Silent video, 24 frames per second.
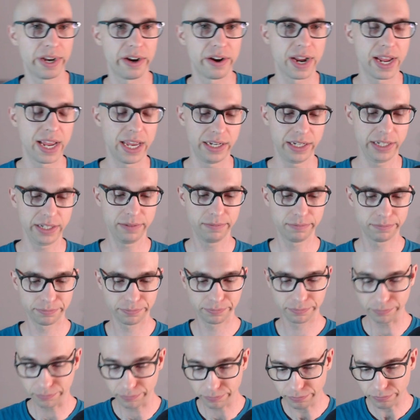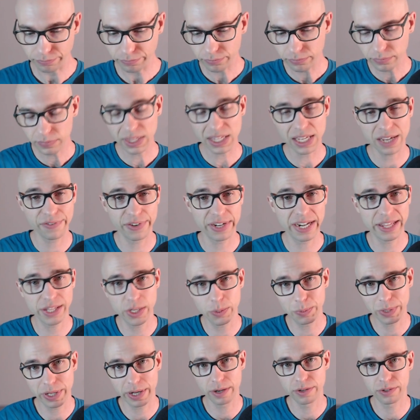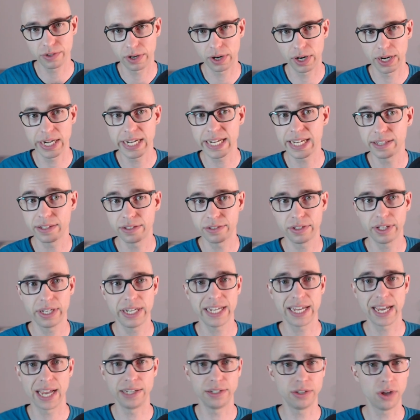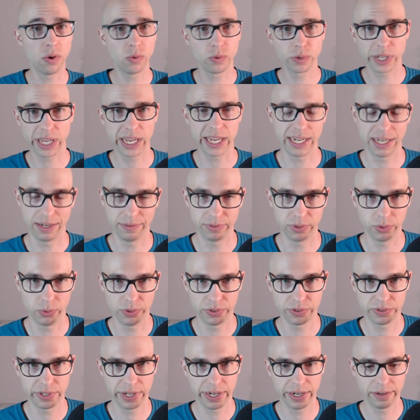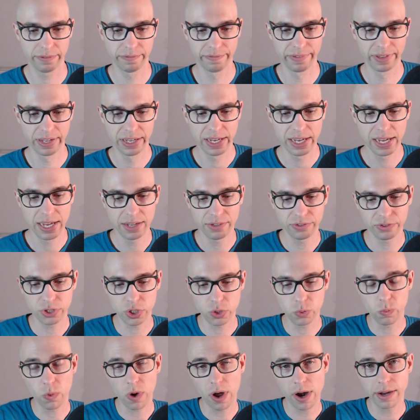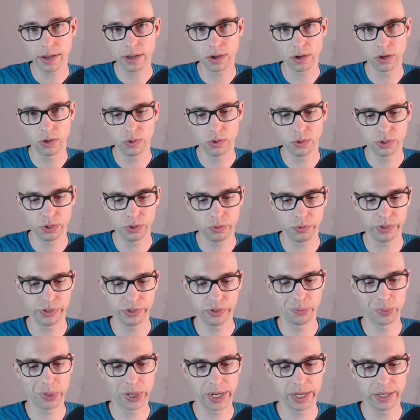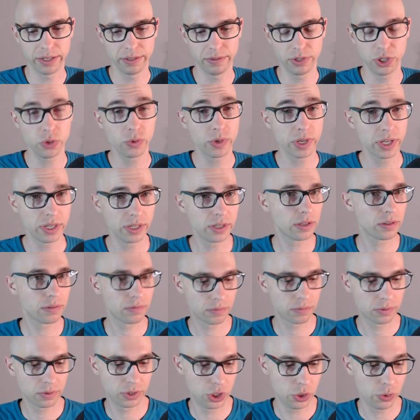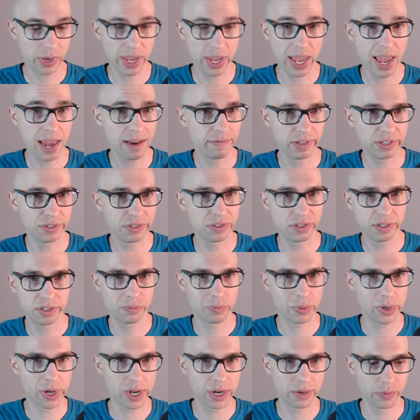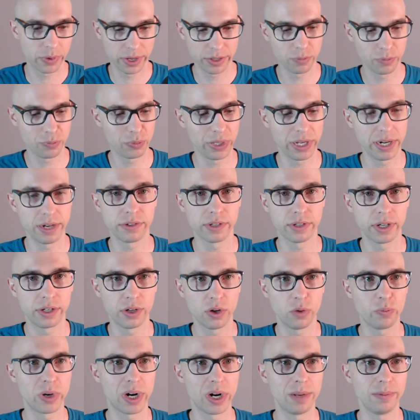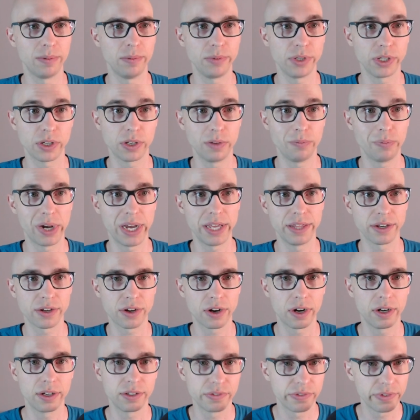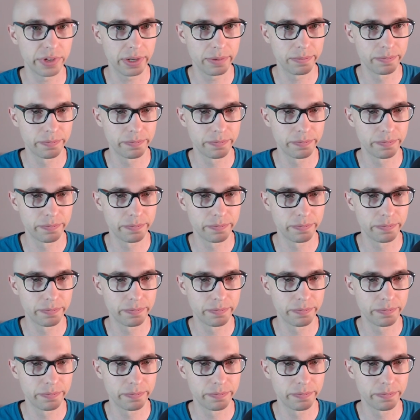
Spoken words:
handy. If another player is already in the city, I don't gain influence there. So you want to go to a spot. You can visit a spot where other players are, no problem. You can buy the cards there.